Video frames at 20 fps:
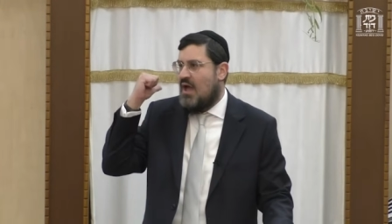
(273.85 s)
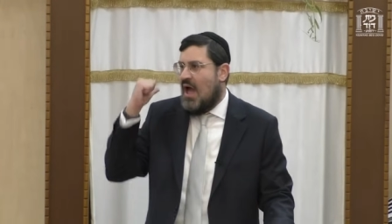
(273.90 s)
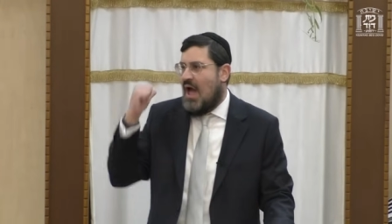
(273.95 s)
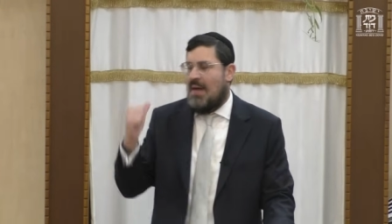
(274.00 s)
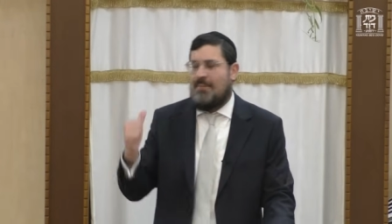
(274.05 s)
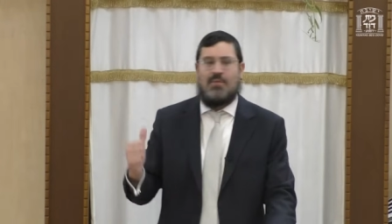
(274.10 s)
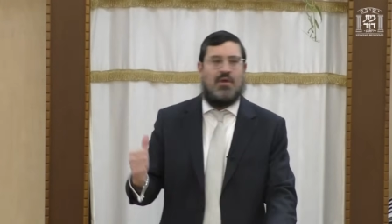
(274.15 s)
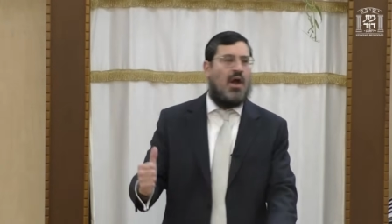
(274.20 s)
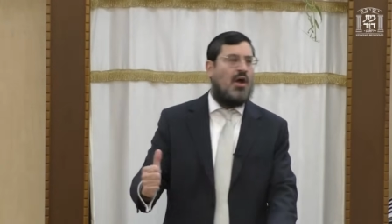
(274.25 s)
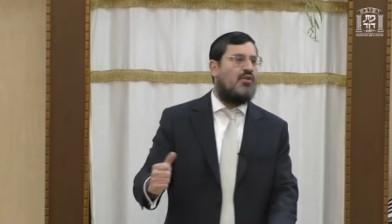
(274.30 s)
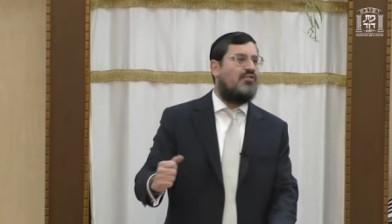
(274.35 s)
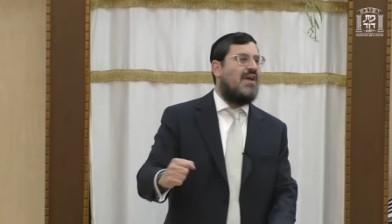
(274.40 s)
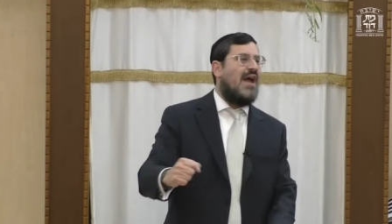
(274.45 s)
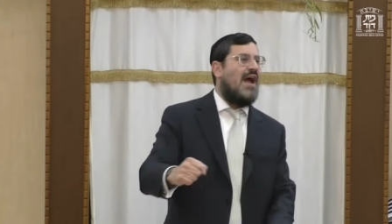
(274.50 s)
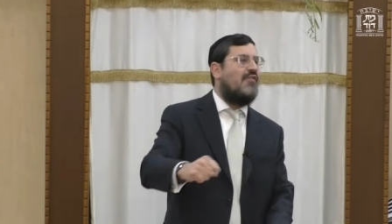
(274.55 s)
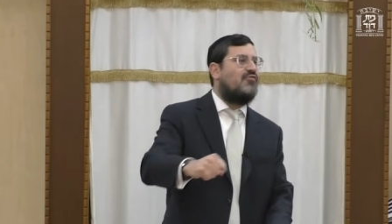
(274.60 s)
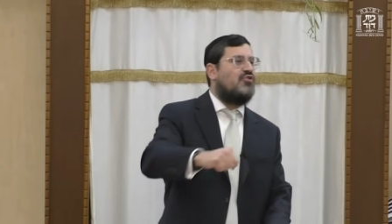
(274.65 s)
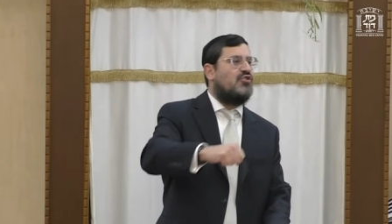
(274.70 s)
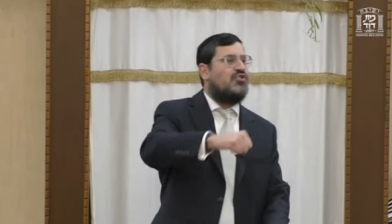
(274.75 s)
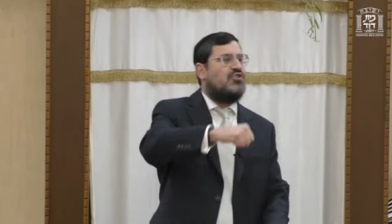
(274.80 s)
I'm going to
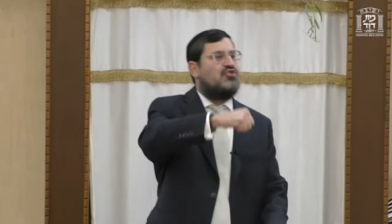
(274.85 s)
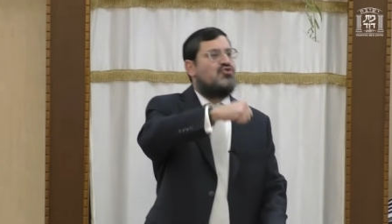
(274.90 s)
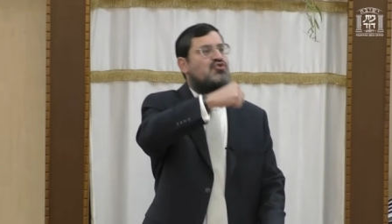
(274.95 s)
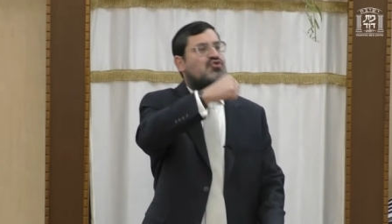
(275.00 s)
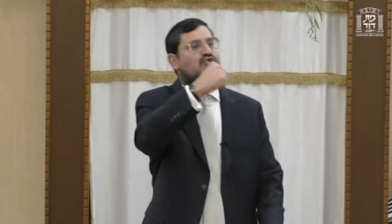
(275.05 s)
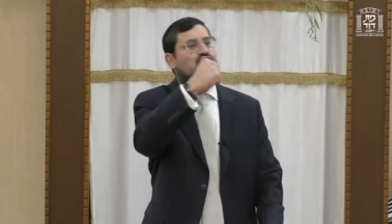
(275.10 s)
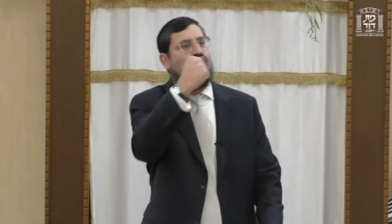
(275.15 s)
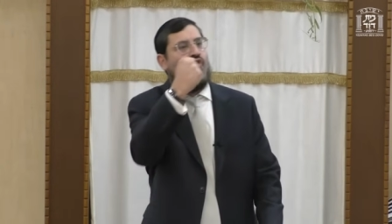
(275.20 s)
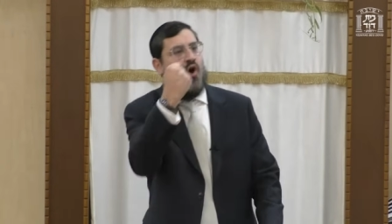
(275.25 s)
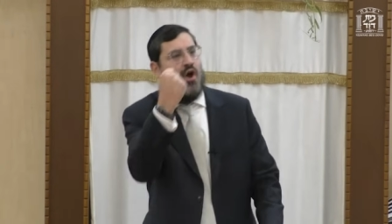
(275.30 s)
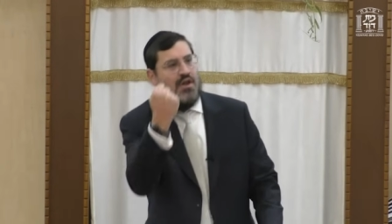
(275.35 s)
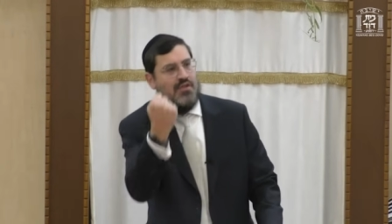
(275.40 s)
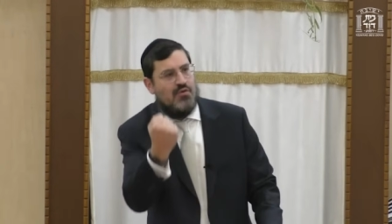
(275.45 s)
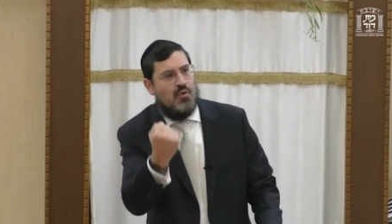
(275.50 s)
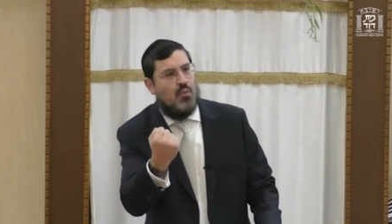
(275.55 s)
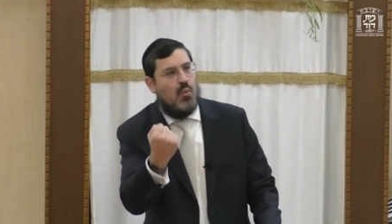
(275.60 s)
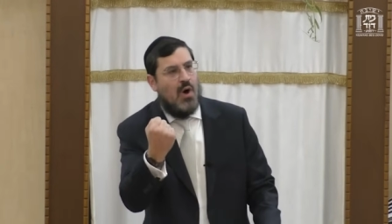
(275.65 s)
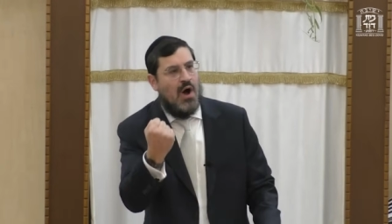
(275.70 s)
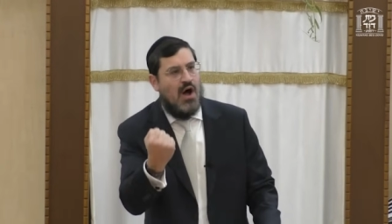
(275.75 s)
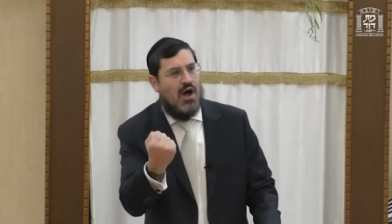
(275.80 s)
have to destroy the
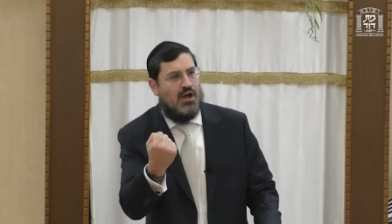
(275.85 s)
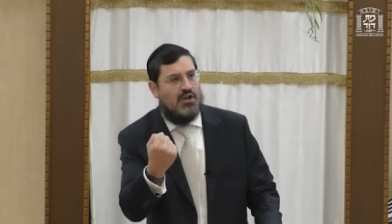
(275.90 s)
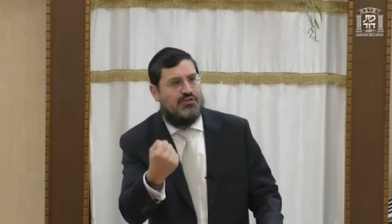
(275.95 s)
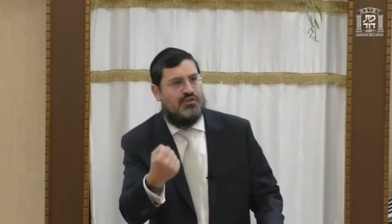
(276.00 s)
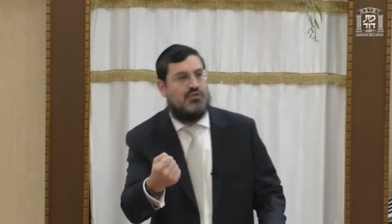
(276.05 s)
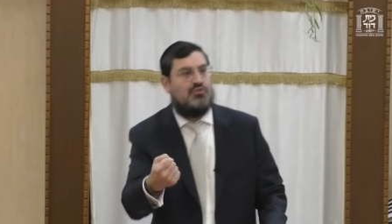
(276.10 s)
world